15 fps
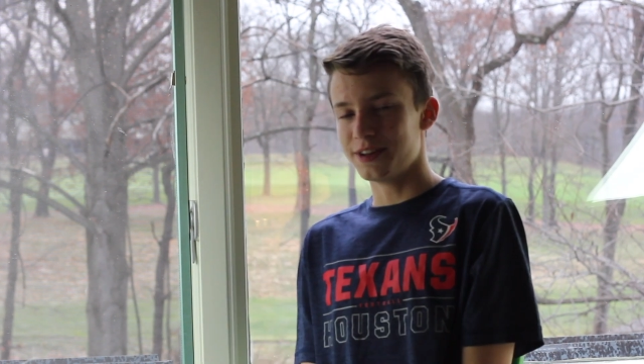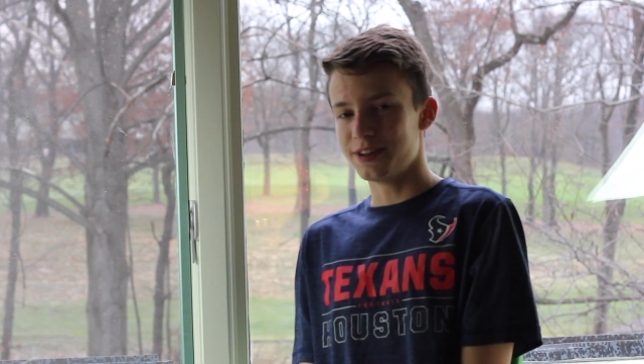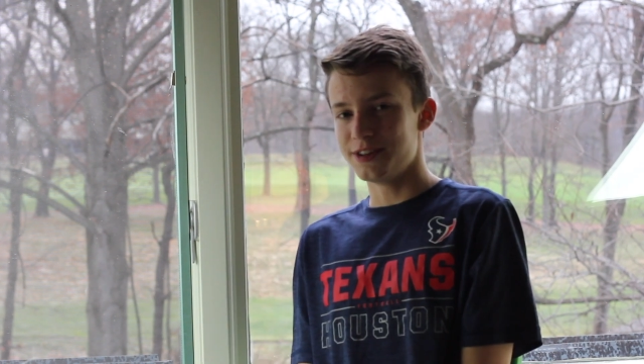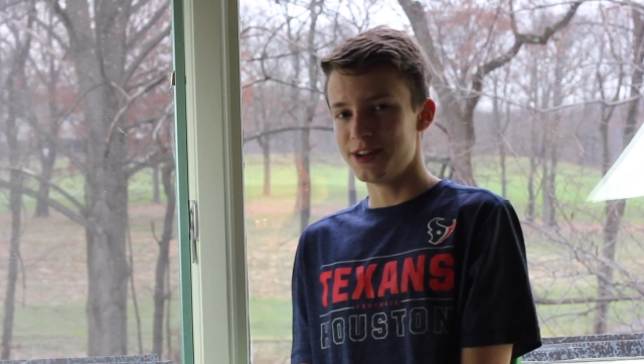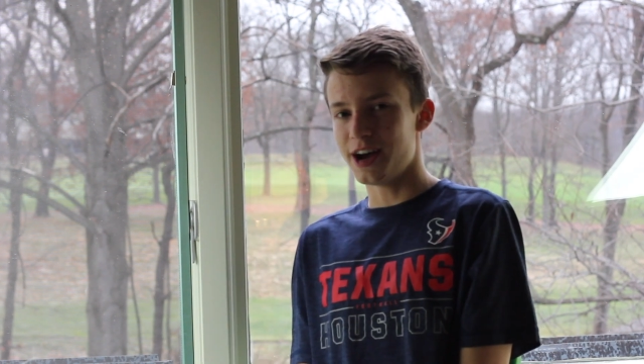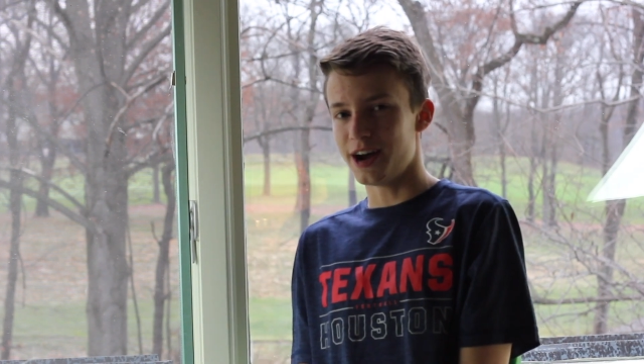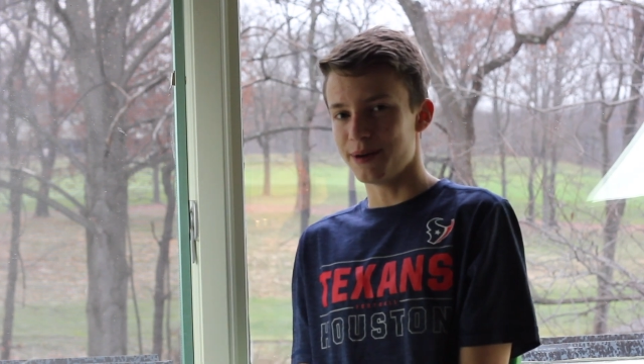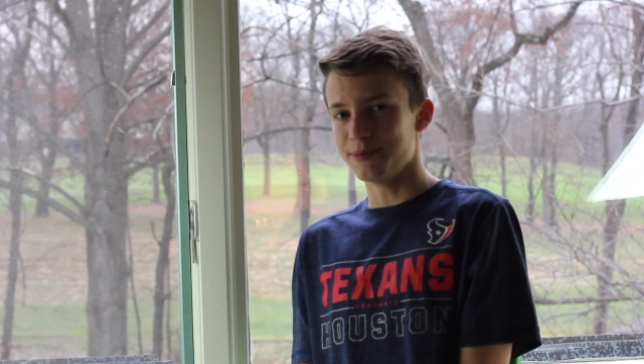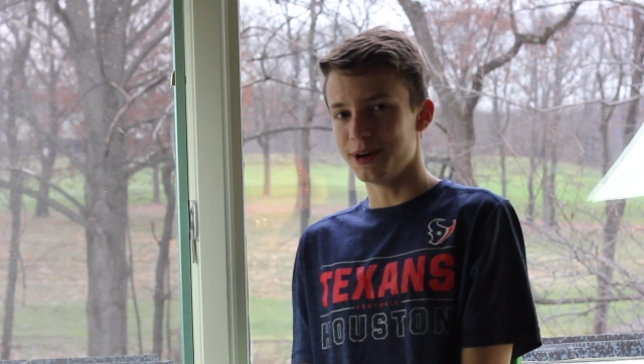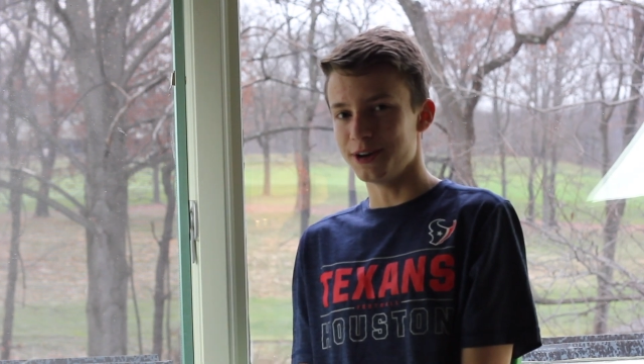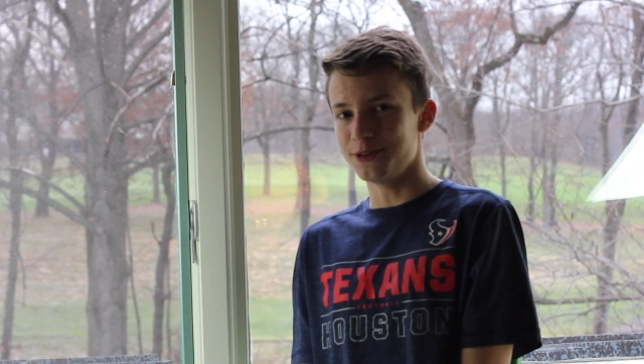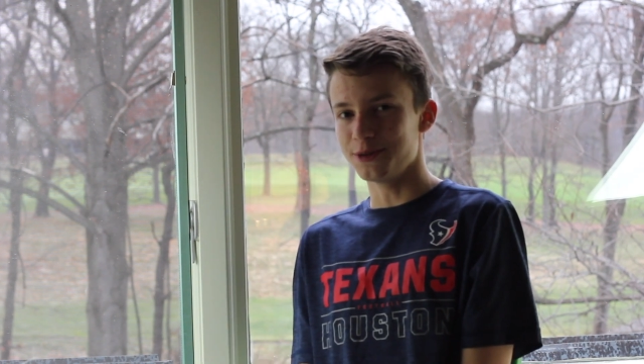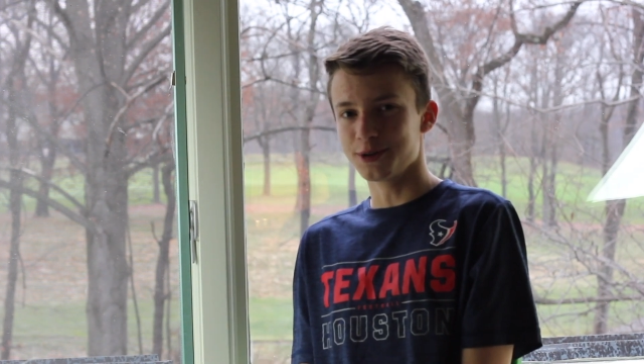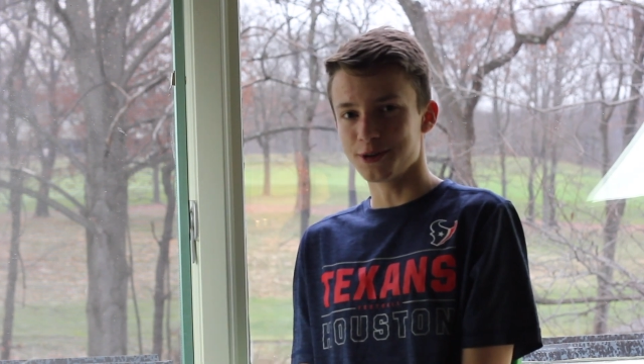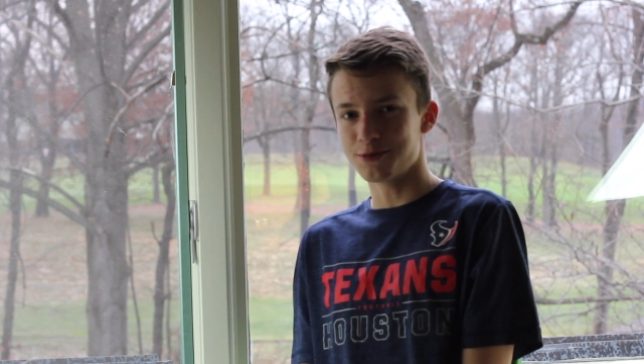yeah, I'm
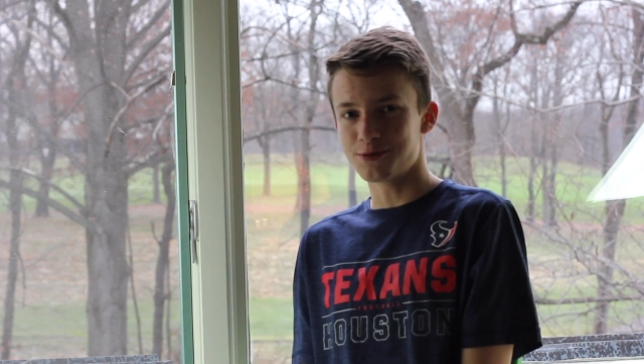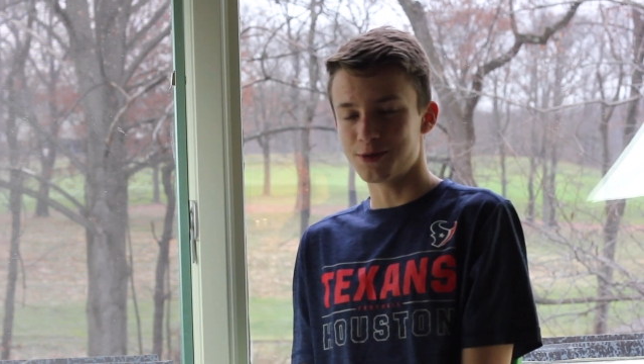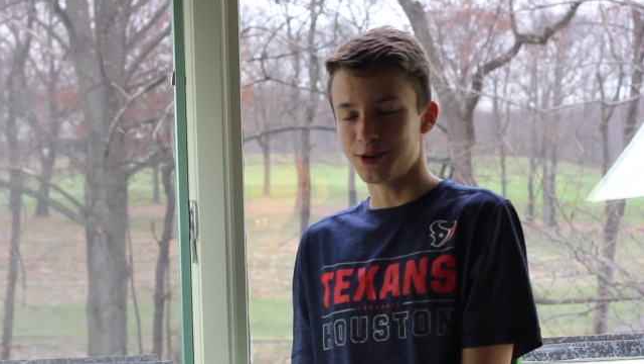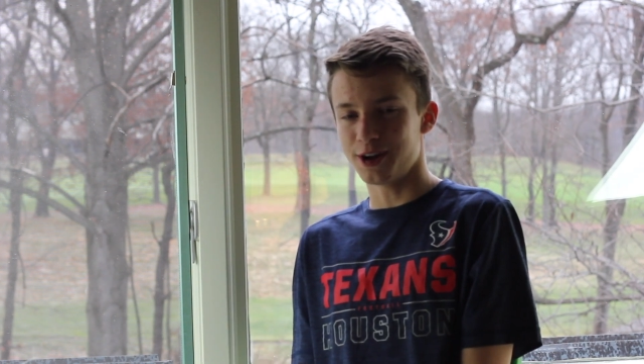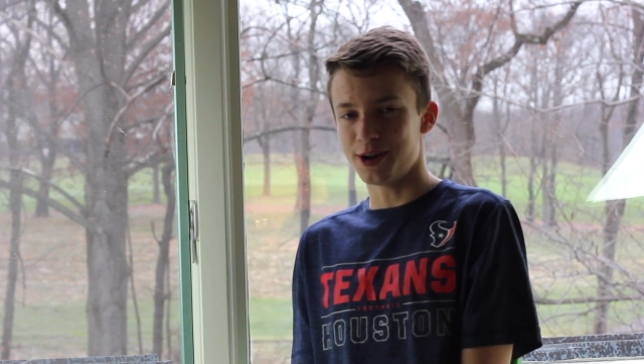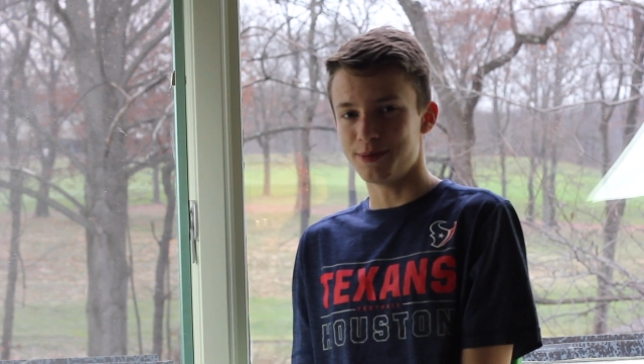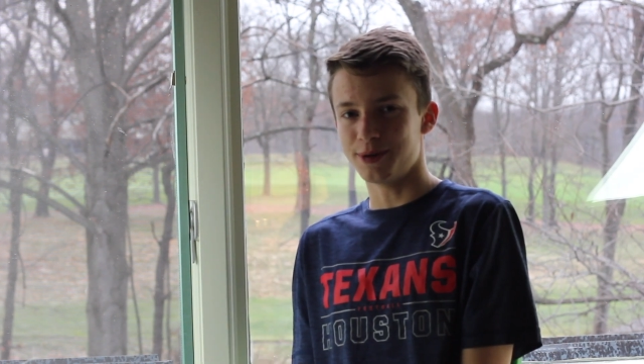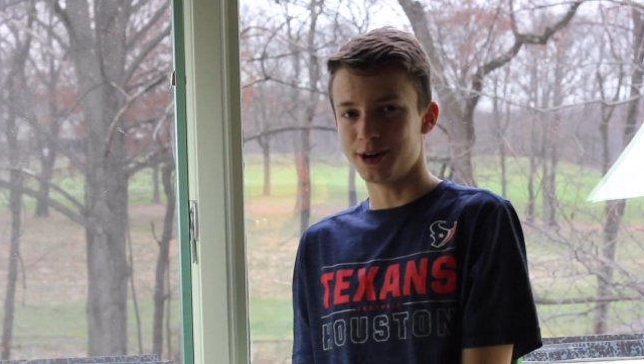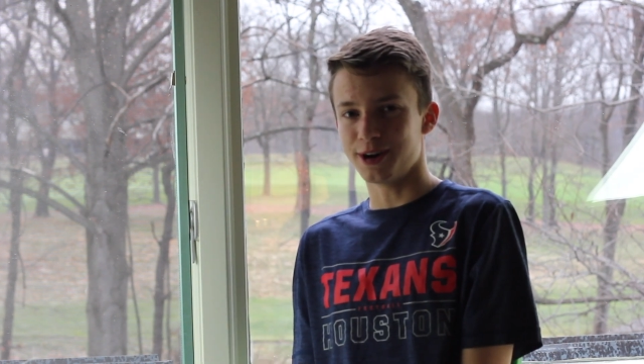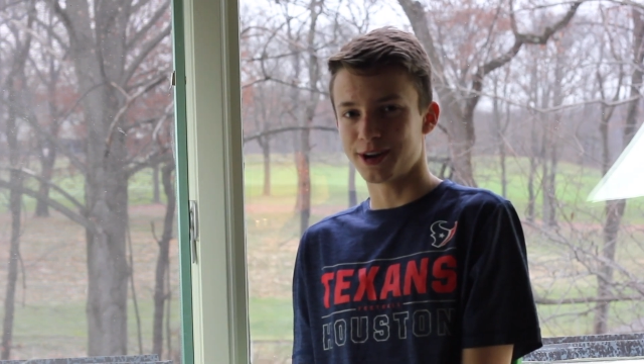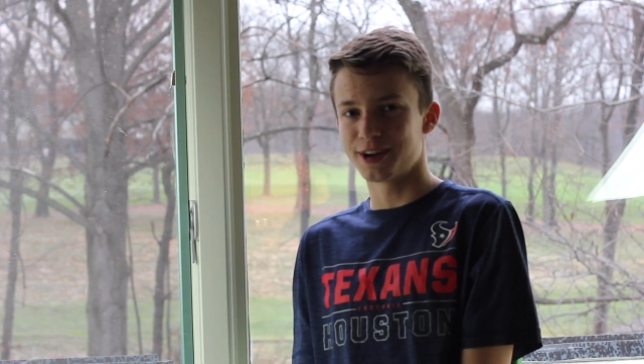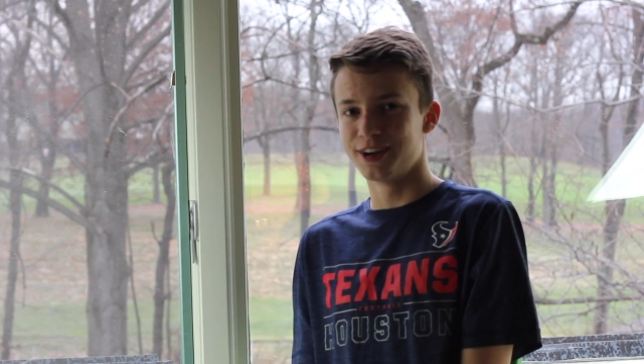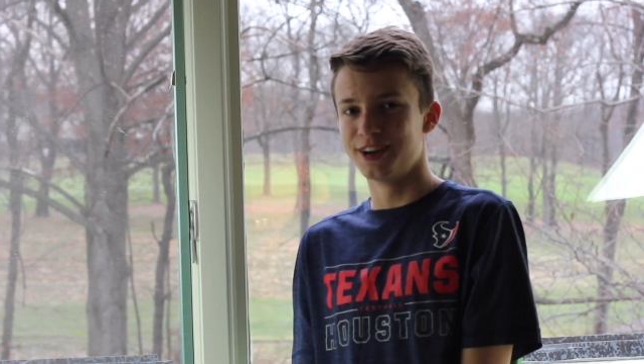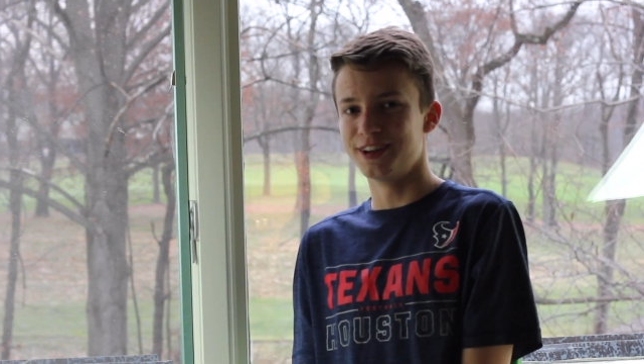not doing a Fortnite mock.